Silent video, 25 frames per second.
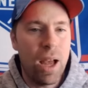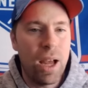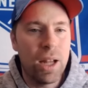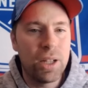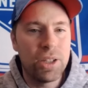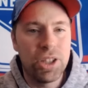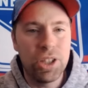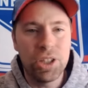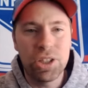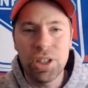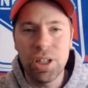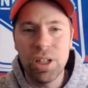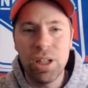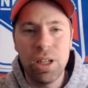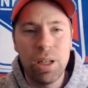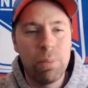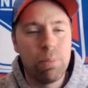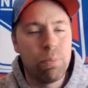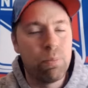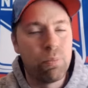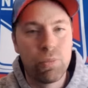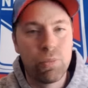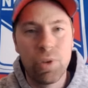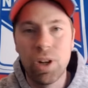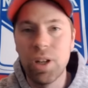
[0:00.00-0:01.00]
Just a
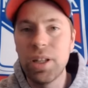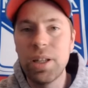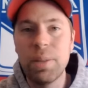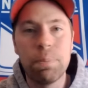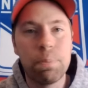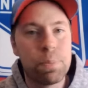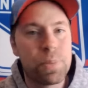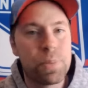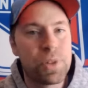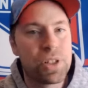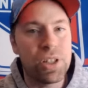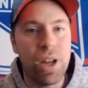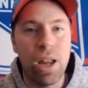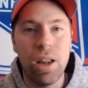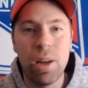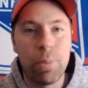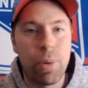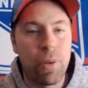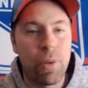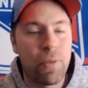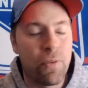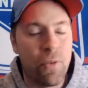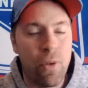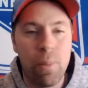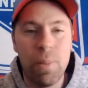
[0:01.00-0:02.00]
really solid
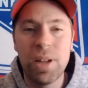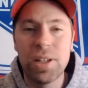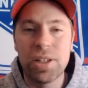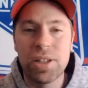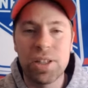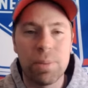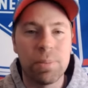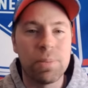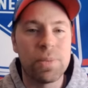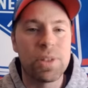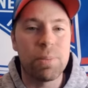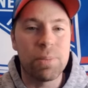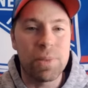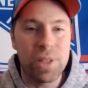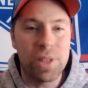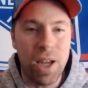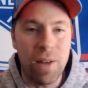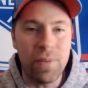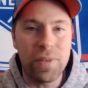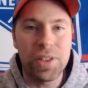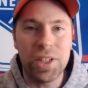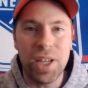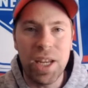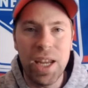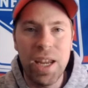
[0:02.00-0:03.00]
performance, some tough
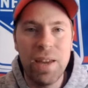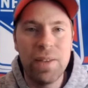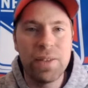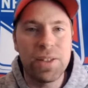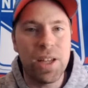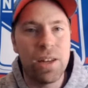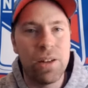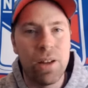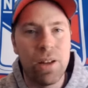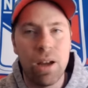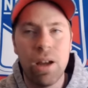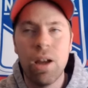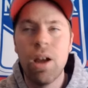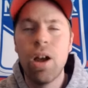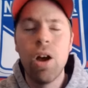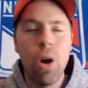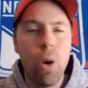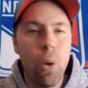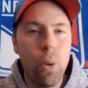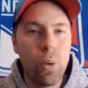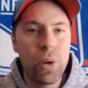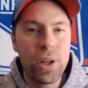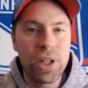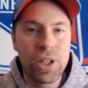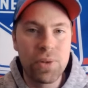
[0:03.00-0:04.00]
saves. He had to
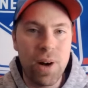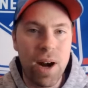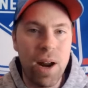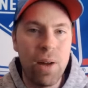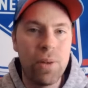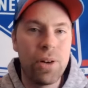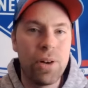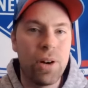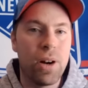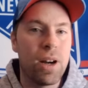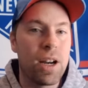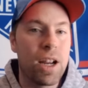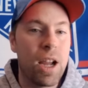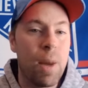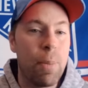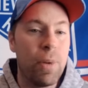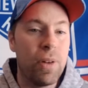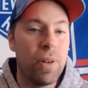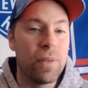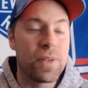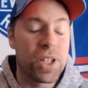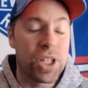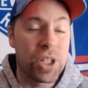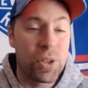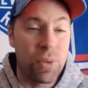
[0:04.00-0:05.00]
hold his ground during a couple
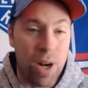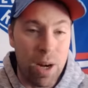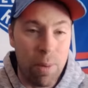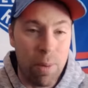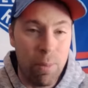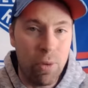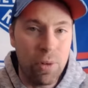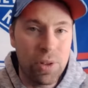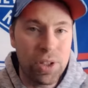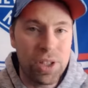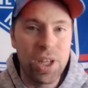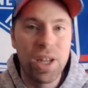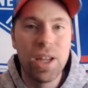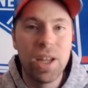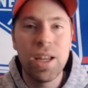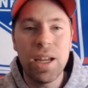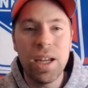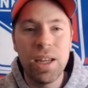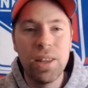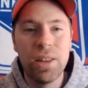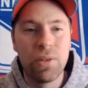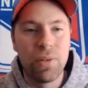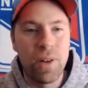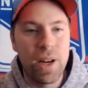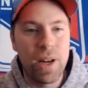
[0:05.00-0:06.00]
of scrambles
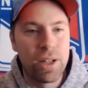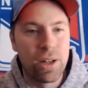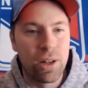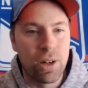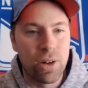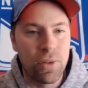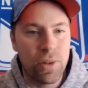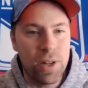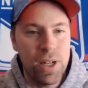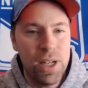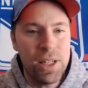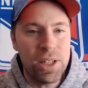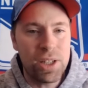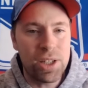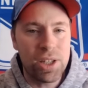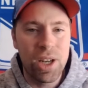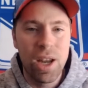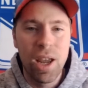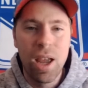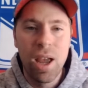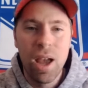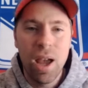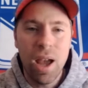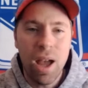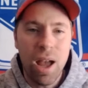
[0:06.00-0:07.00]
in the Ranger crease.
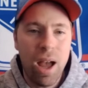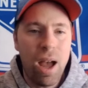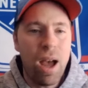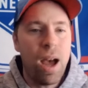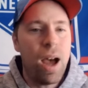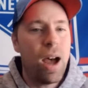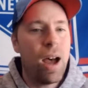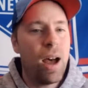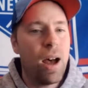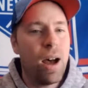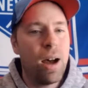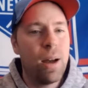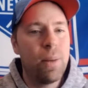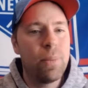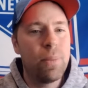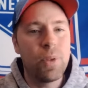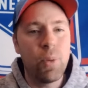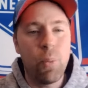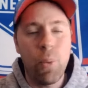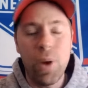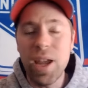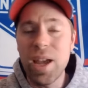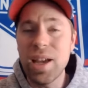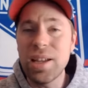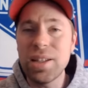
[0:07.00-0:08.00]
The
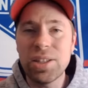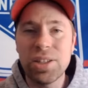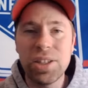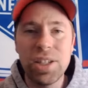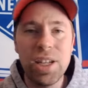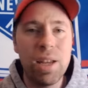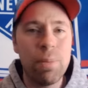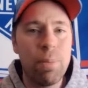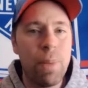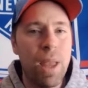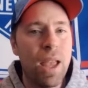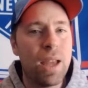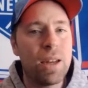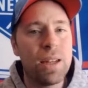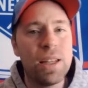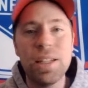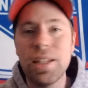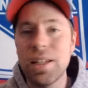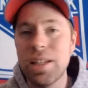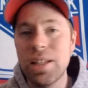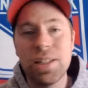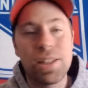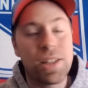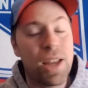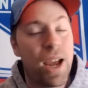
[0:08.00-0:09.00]
way I see it, man,
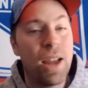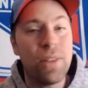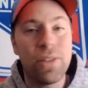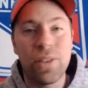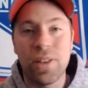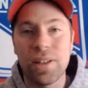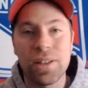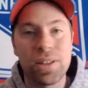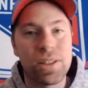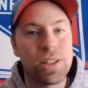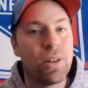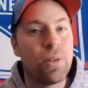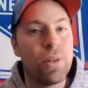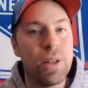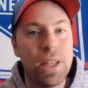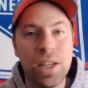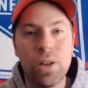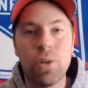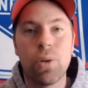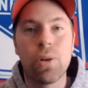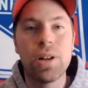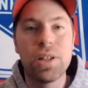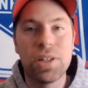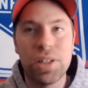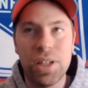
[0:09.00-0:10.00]
he's got this. You know,
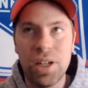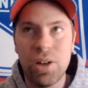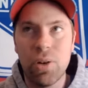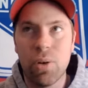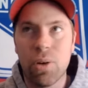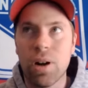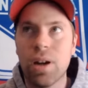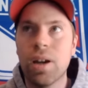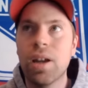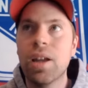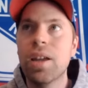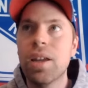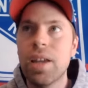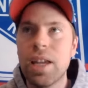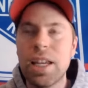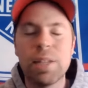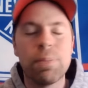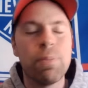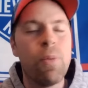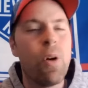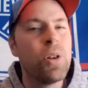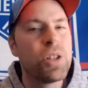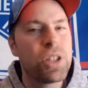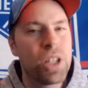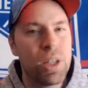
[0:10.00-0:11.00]
Igor is Igor. He's
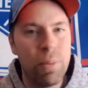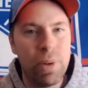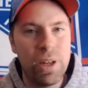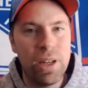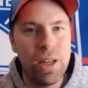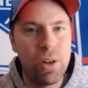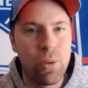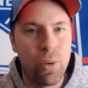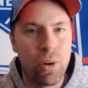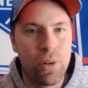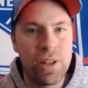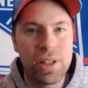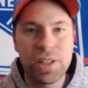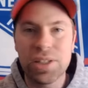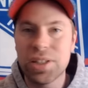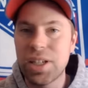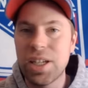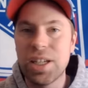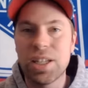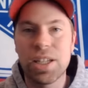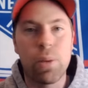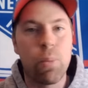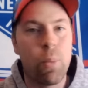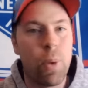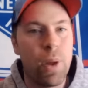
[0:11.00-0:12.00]
mostly been Igor this
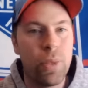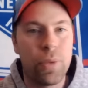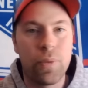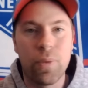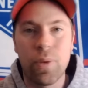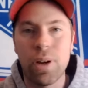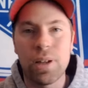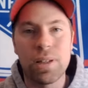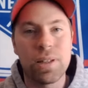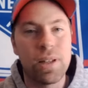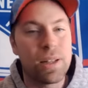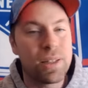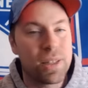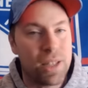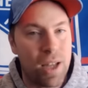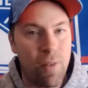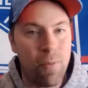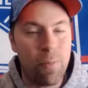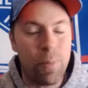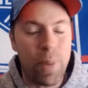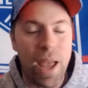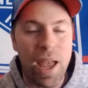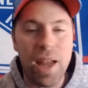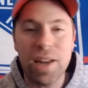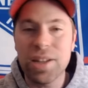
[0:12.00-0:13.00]
season, went through a tough
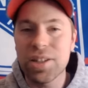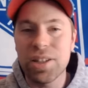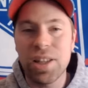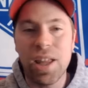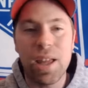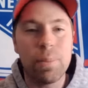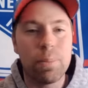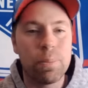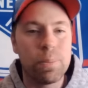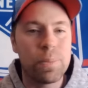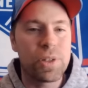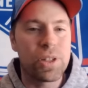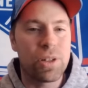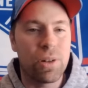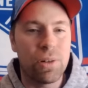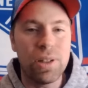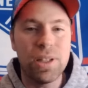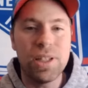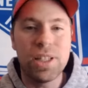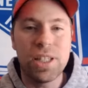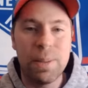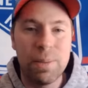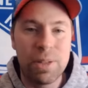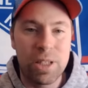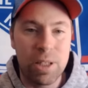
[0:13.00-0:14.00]
patch. That certainly
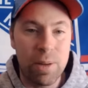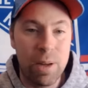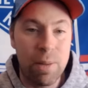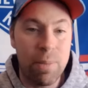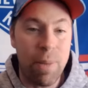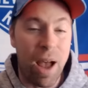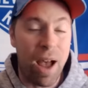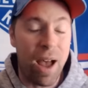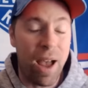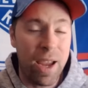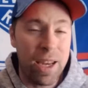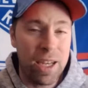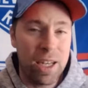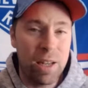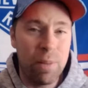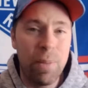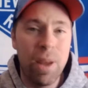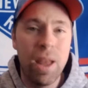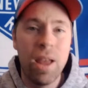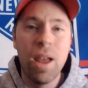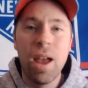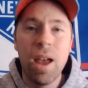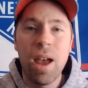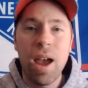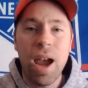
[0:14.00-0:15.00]
seems to be behind him.
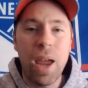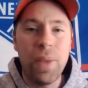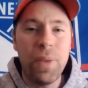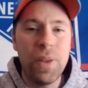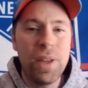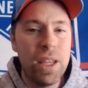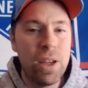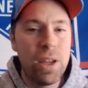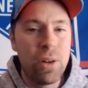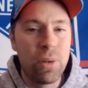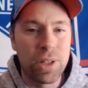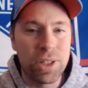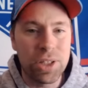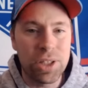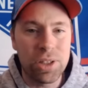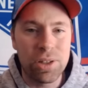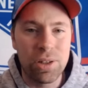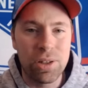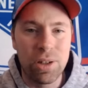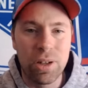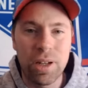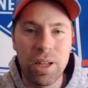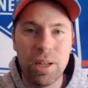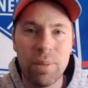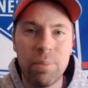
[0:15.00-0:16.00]
I think Igor
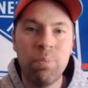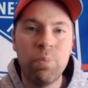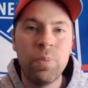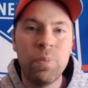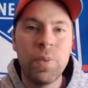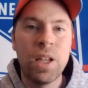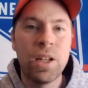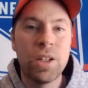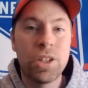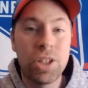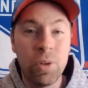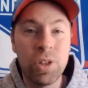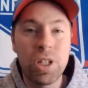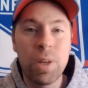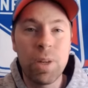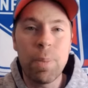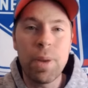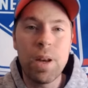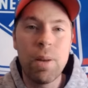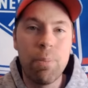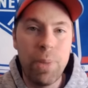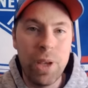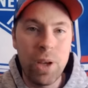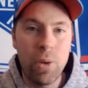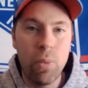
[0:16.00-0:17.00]
Shesterkin shows up in
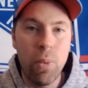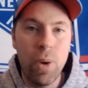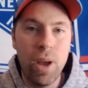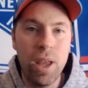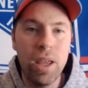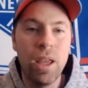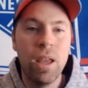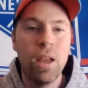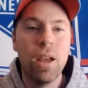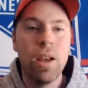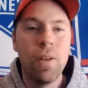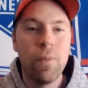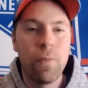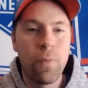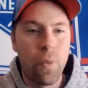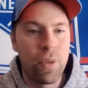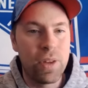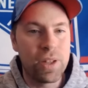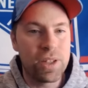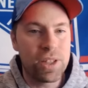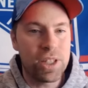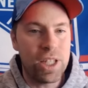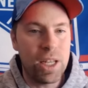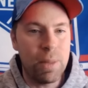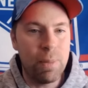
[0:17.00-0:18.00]
a big way for
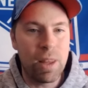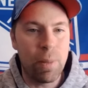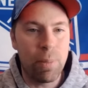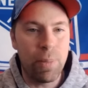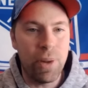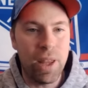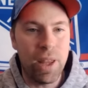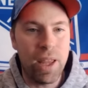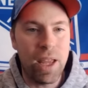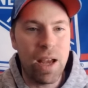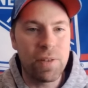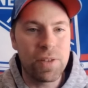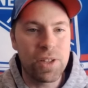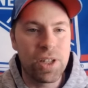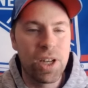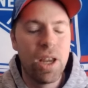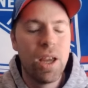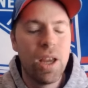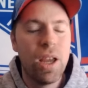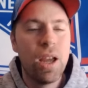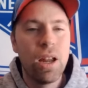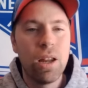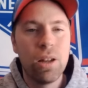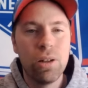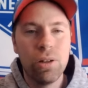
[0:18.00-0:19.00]
this team in the playoffs.
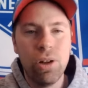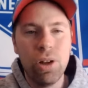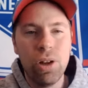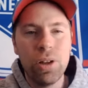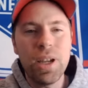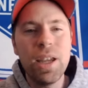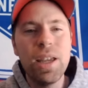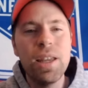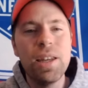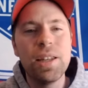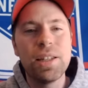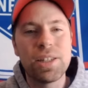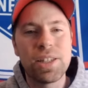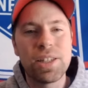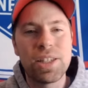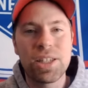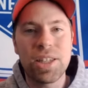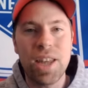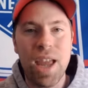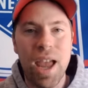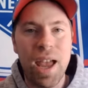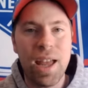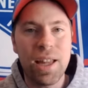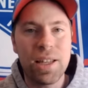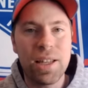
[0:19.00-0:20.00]
Looking at his
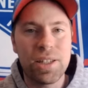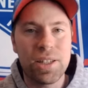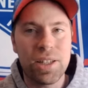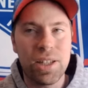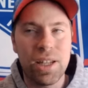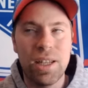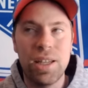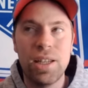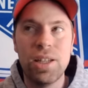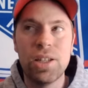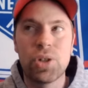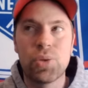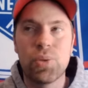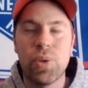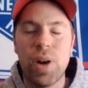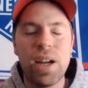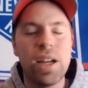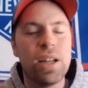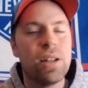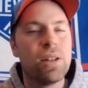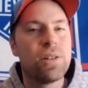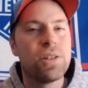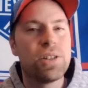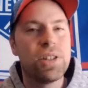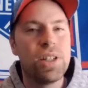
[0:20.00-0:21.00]
stats, his
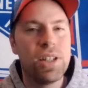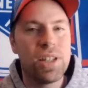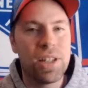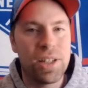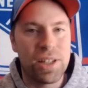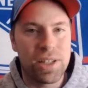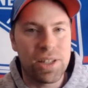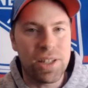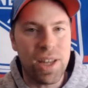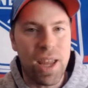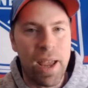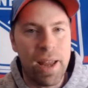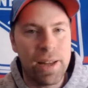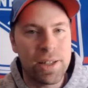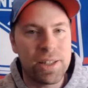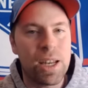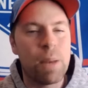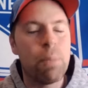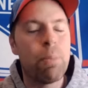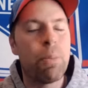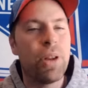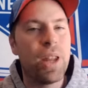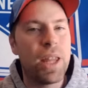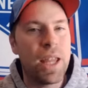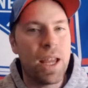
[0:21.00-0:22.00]
regular season stats
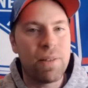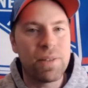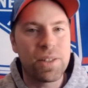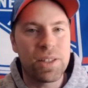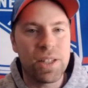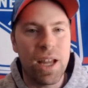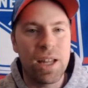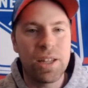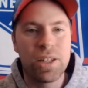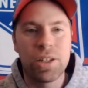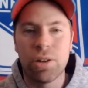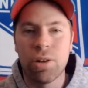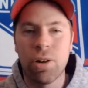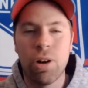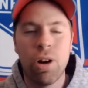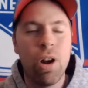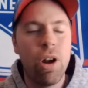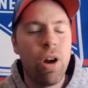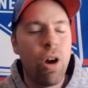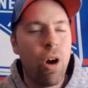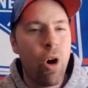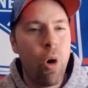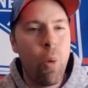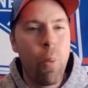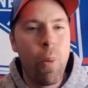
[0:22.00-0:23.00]
and playoff stats are
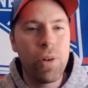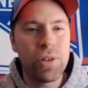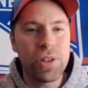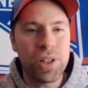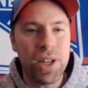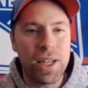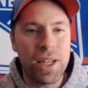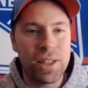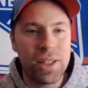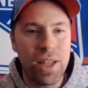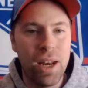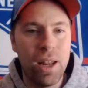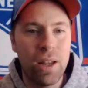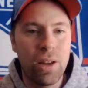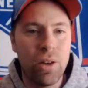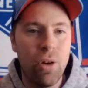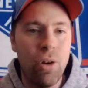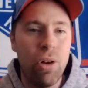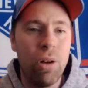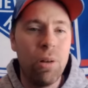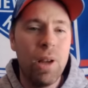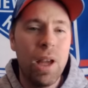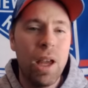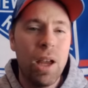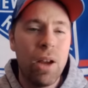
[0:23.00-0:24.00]
almost
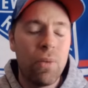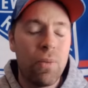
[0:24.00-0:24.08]
identical.